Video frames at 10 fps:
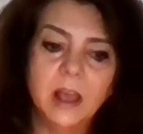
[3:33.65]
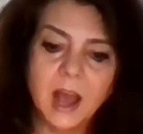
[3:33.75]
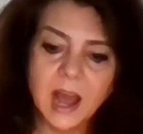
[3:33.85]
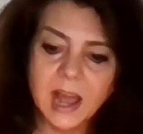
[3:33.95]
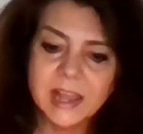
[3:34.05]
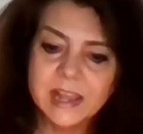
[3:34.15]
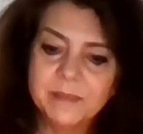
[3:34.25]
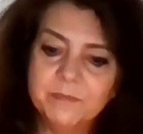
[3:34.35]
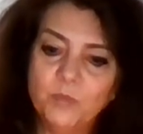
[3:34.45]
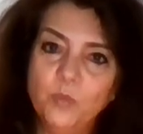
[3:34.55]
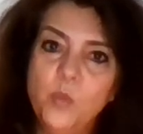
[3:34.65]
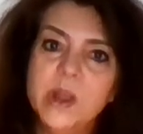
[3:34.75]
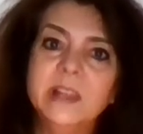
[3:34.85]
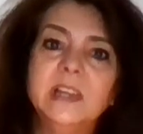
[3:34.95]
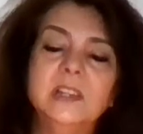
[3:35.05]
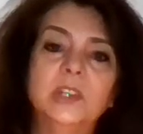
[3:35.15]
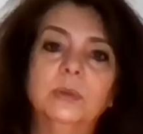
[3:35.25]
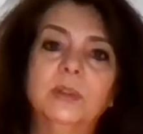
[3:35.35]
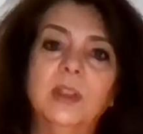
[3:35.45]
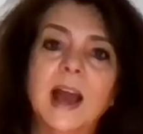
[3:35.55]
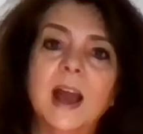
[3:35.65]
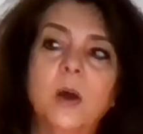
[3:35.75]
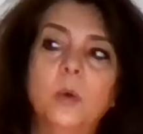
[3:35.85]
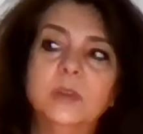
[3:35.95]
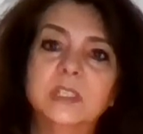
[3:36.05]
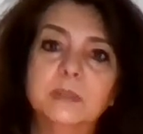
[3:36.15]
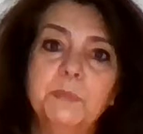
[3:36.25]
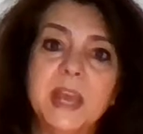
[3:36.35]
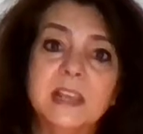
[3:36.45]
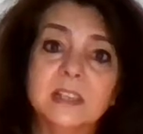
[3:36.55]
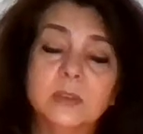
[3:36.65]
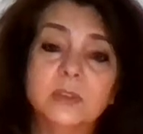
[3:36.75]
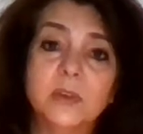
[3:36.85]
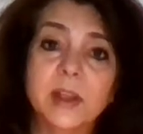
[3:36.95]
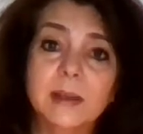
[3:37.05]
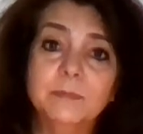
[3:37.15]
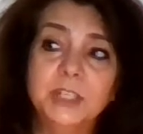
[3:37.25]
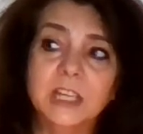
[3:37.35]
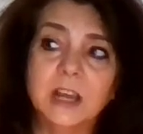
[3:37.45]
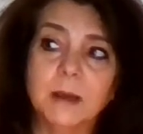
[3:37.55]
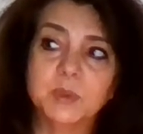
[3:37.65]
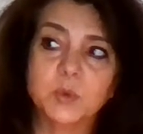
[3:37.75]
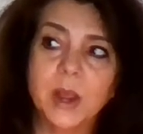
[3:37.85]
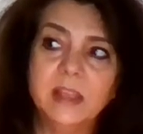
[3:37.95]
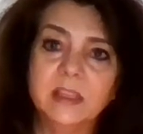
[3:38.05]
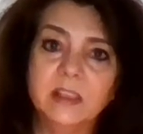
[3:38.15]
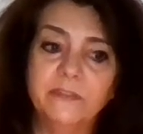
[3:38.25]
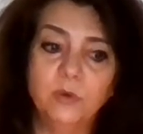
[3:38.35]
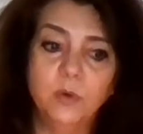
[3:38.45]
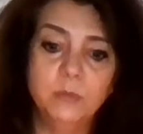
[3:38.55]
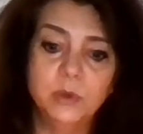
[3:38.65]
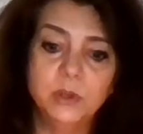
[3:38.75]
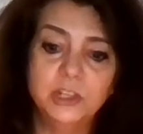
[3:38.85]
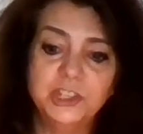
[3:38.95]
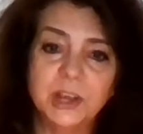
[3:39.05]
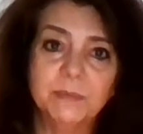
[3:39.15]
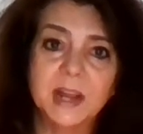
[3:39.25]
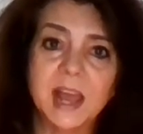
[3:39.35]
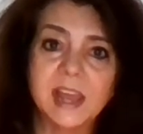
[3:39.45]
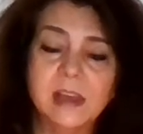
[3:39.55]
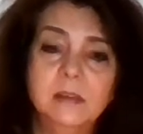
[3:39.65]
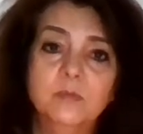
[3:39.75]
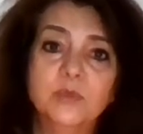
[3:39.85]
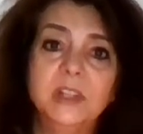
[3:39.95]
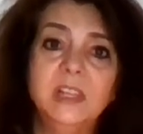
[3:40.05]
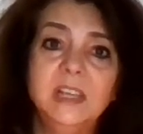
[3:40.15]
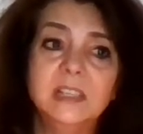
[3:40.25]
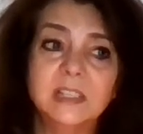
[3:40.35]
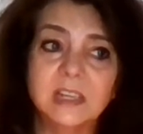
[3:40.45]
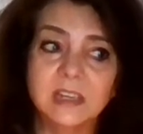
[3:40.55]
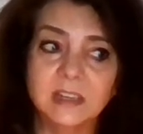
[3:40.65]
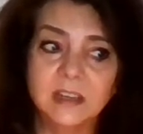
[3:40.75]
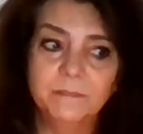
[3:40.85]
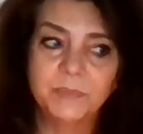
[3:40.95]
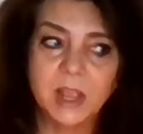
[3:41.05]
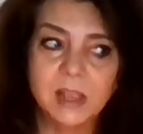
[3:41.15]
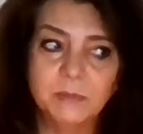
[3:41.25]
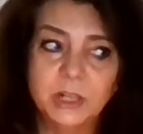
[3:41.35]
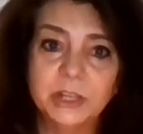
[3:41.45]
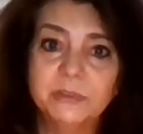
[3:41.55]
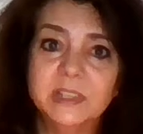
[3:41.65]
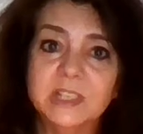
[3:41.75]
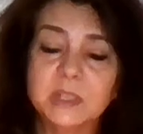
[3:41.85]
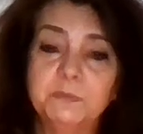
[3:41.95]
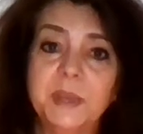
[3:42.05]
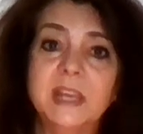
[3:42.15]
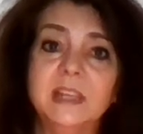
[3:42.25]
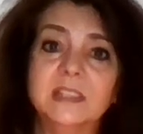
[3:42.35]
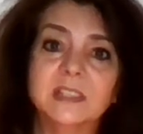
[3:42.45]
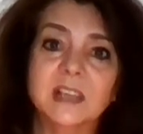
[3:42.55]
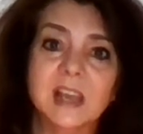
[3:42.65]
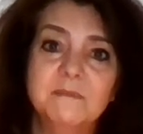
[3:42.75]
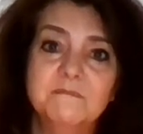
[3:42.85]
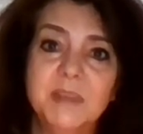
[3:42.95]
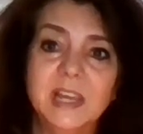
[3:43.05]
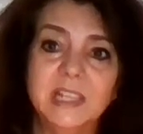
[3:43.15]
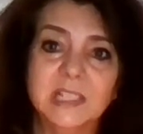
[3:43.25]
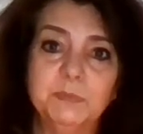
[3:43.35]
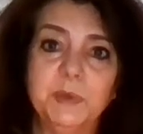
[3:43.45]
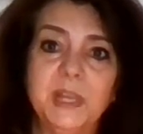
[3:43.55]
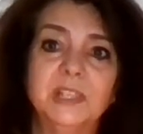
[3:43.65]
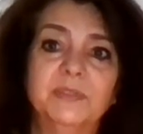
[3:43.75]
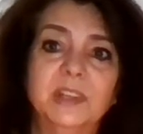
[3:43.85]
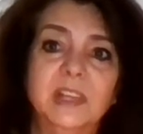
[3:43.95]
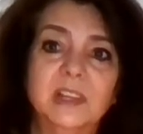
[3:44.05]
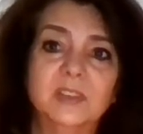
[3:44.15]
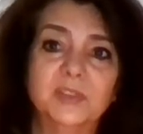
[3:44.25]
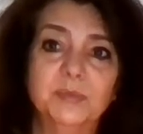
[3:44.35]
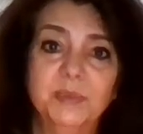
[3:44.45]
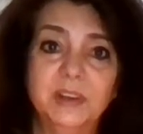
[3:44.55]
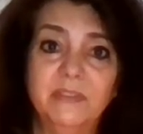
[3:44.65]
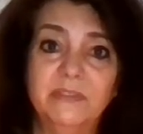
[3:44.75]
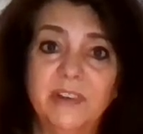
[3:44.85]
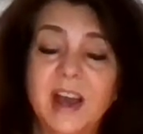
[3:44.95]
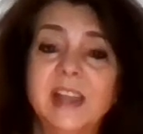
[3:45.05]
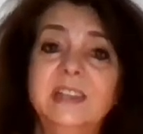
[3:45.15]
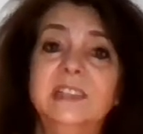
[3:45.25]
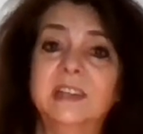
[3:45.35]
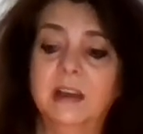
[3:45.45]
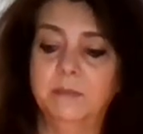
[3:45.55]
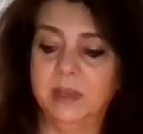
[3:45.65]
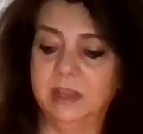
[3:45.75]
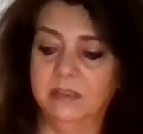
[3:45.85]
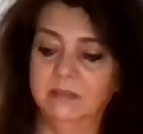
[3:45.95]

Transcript: I am willing to allow space. Those are empty cups, right? The full moon in Gemini. I am releasing. I am clearing space. I am making space for the gifts from the divine to come in.